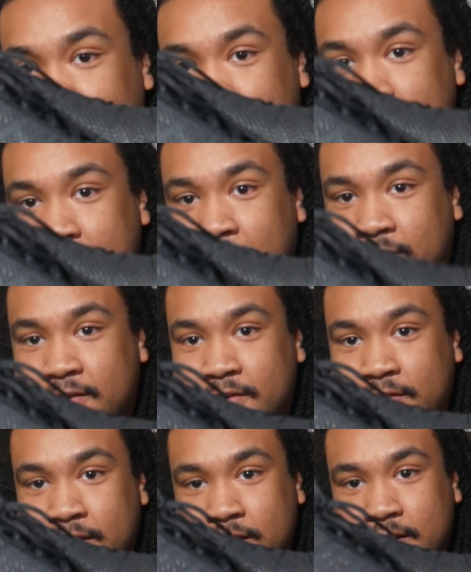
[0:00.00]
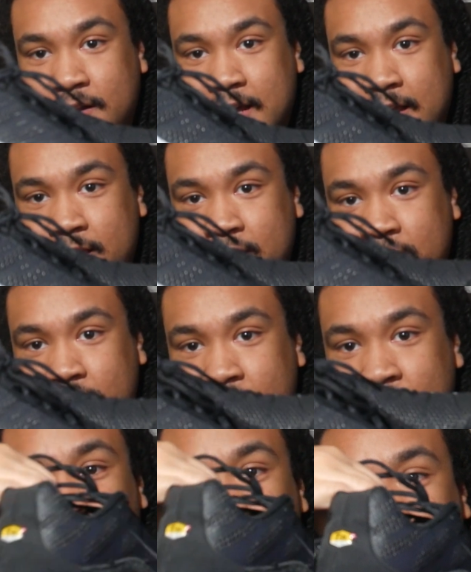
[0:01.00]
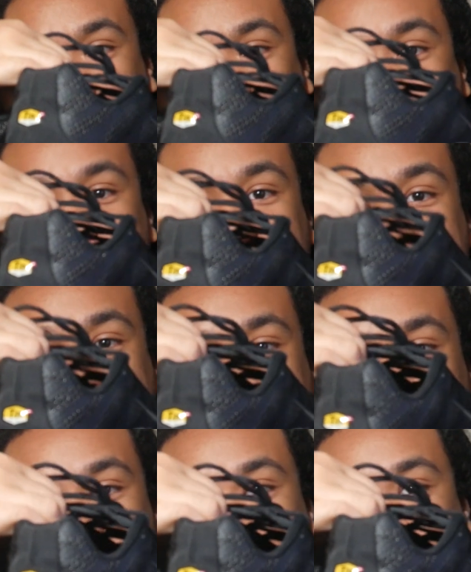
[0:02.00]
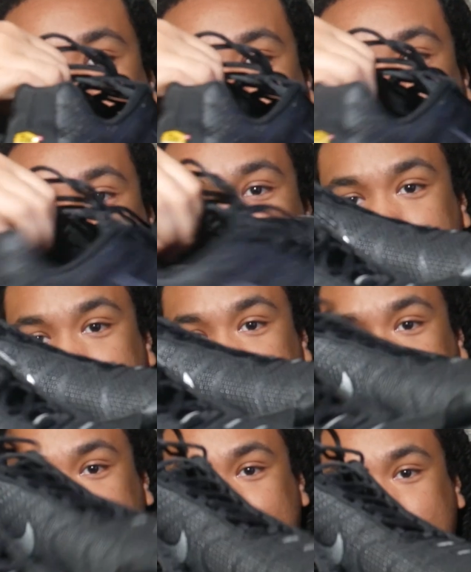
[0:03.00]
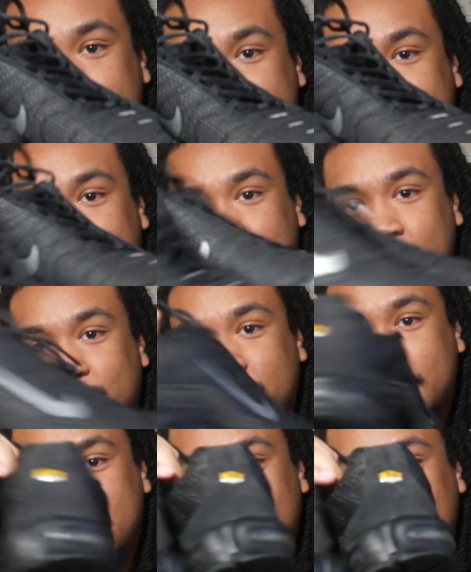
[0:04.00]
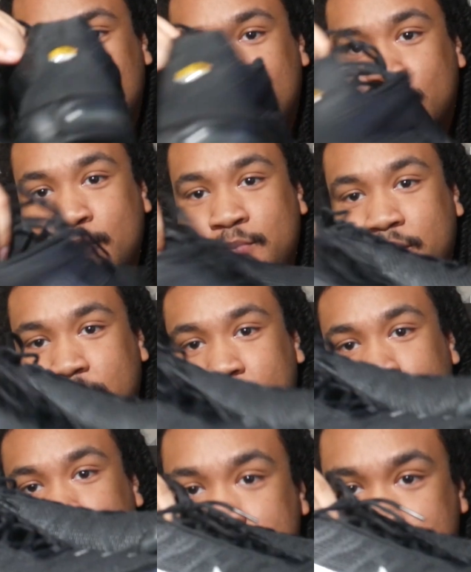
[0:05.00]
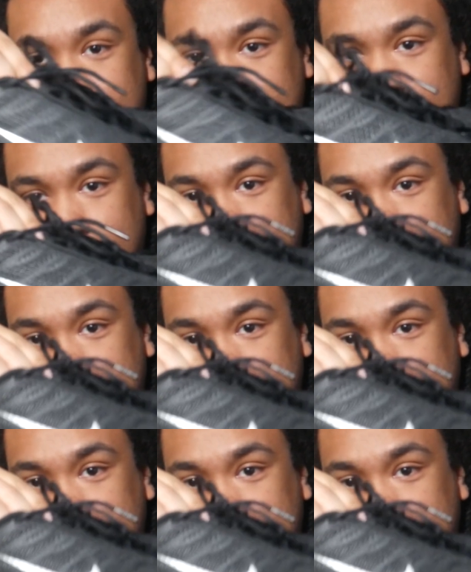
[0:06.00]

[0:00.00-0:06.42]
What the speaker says: They are the Nike Air Max TM. I'm not sure exactly what they're called, but just a